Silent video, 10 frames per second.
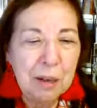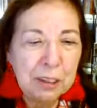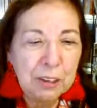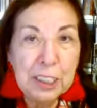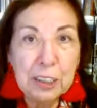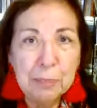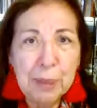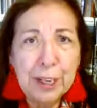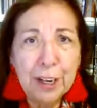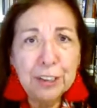critical
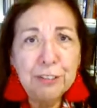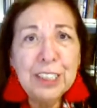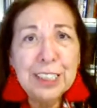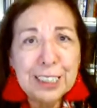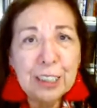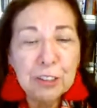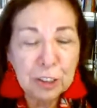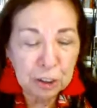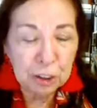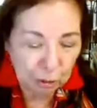biography that
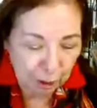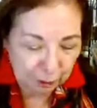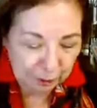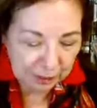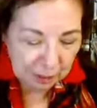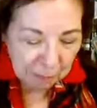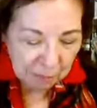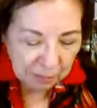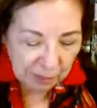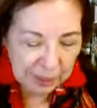includes two authors.
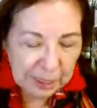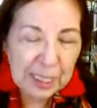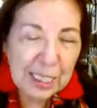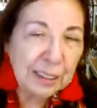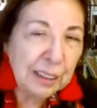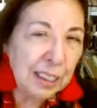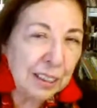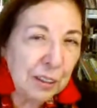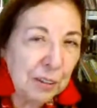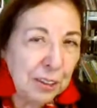And then Angela
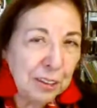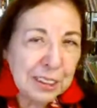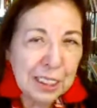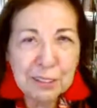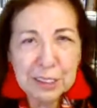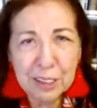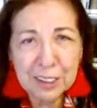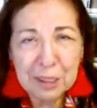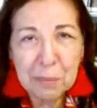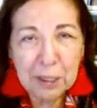de Hoyos, that I was
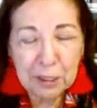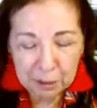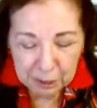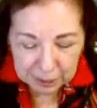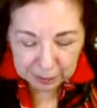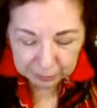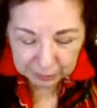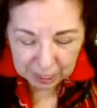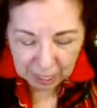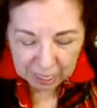talking about earlier,
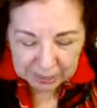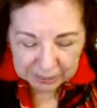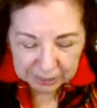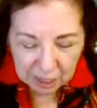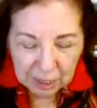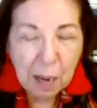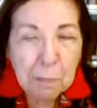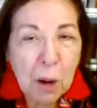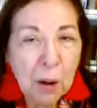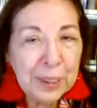it's called A
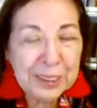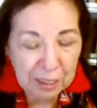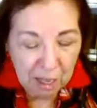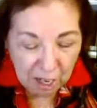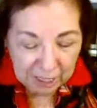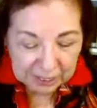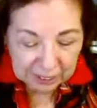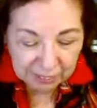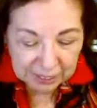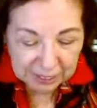Poet
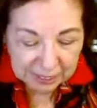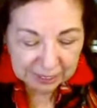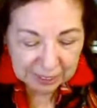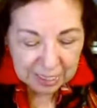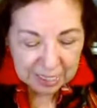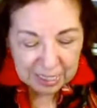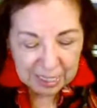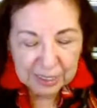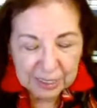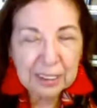Artivist.
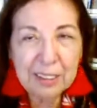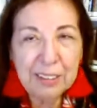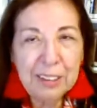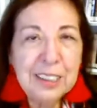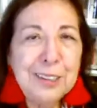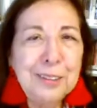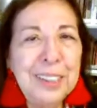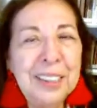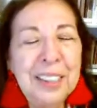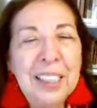And this
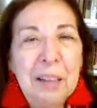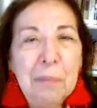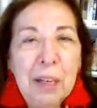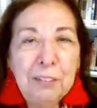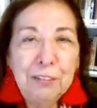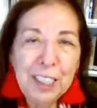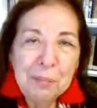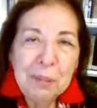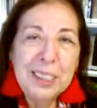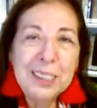one my
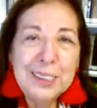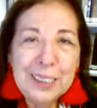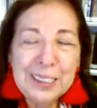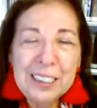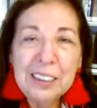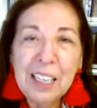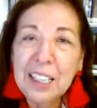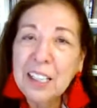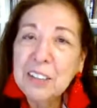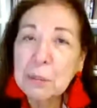friend Maria Esther
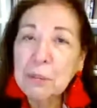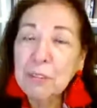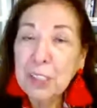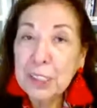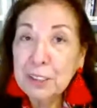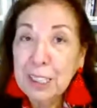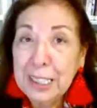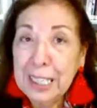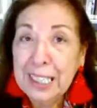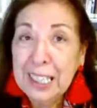Quintana, who's a professor at
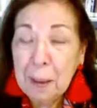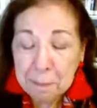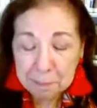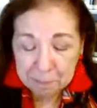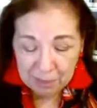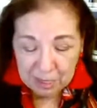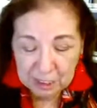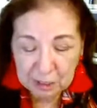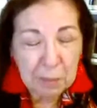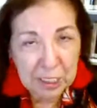A&M,
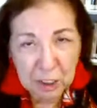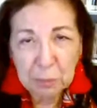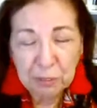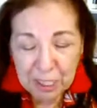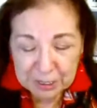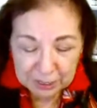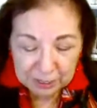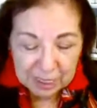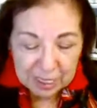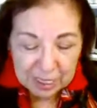Spanish
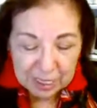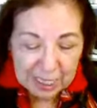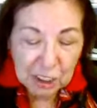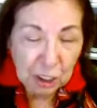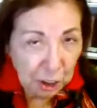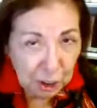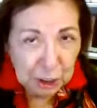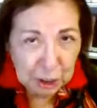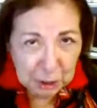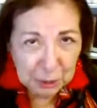professor, and her
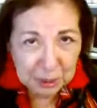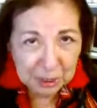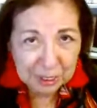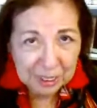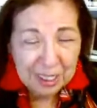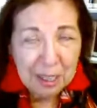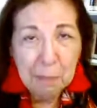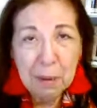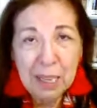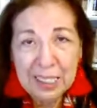student,
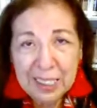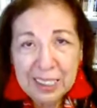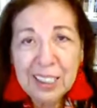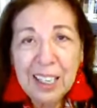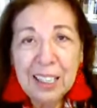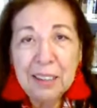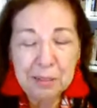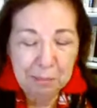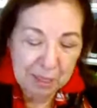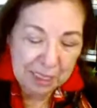Malena
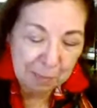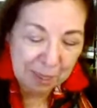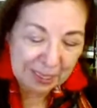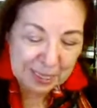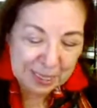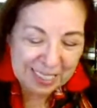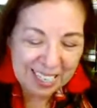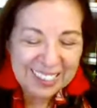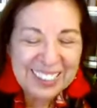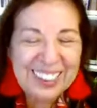Maria
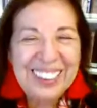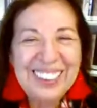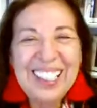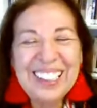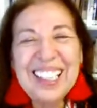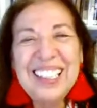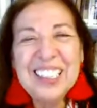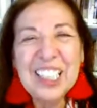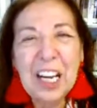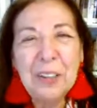Margarita Guerra
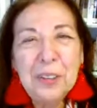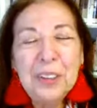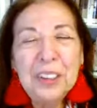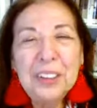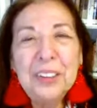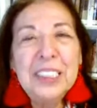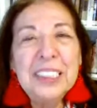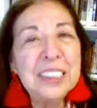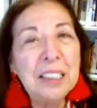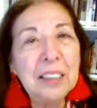de Charur, who
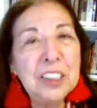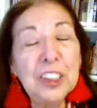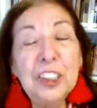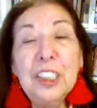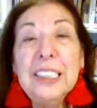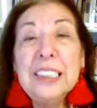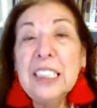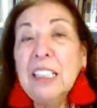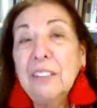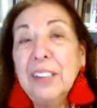is a
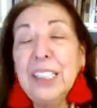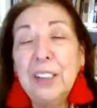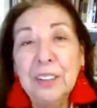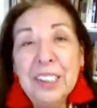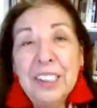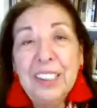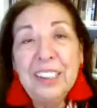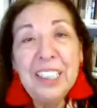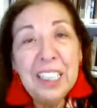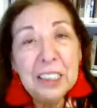journalist in Laredo.
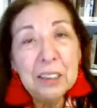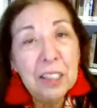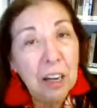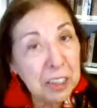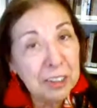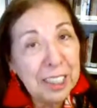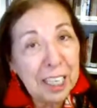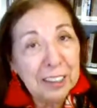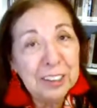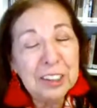They got
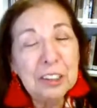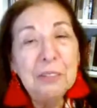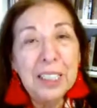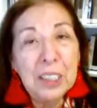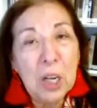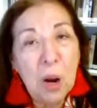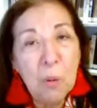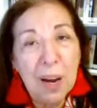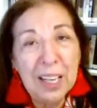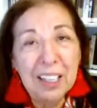together to write
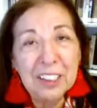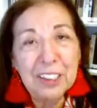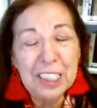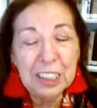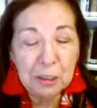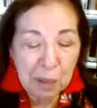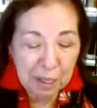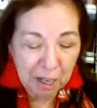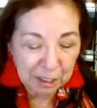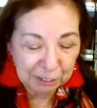one critical
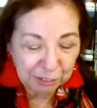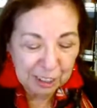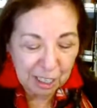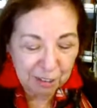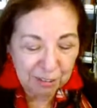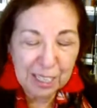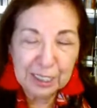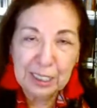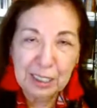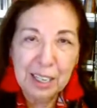biography of
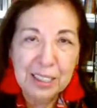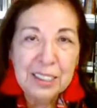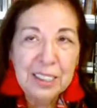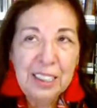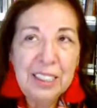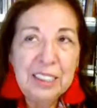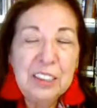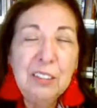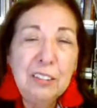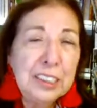Angela.
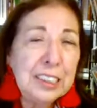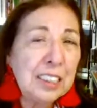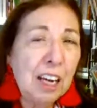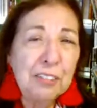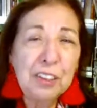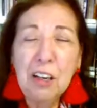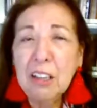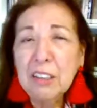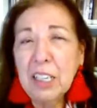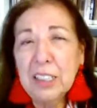And you'll discover
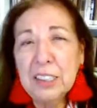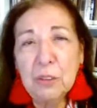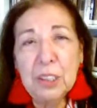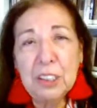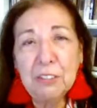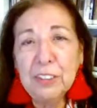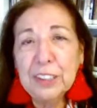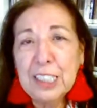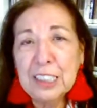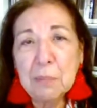all kinds of
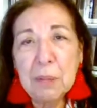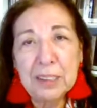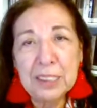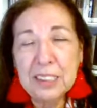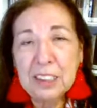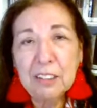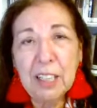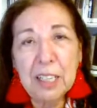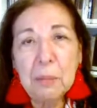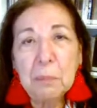wonderful things about this
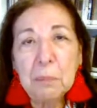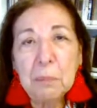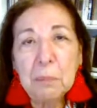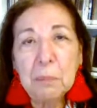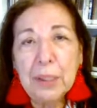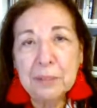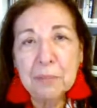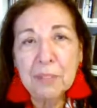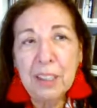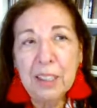incredible poet
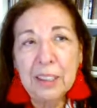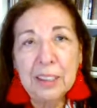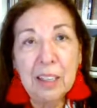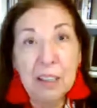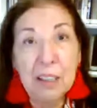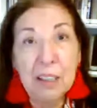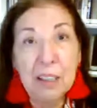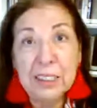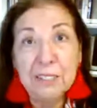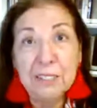and an
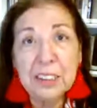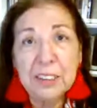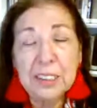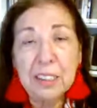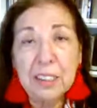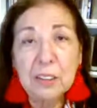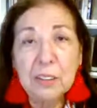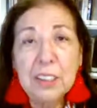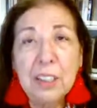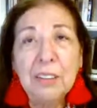activist here in San
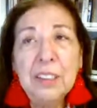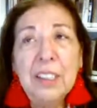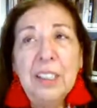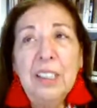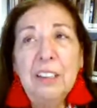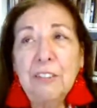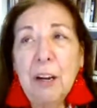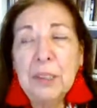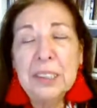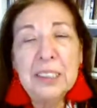Antonio
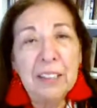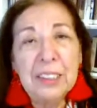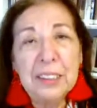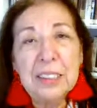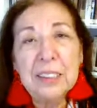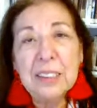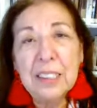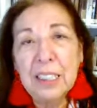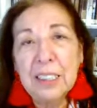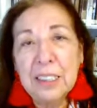from the 70s
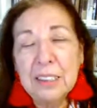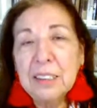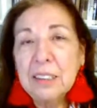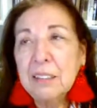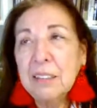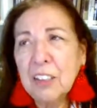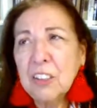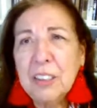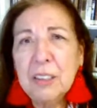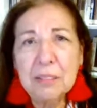and 80s,
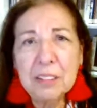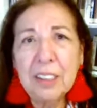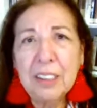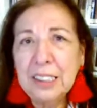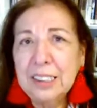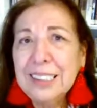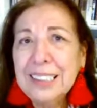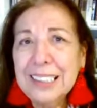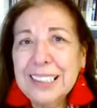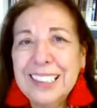actually starting in the
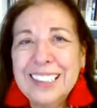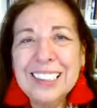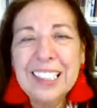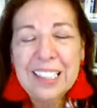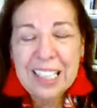60s.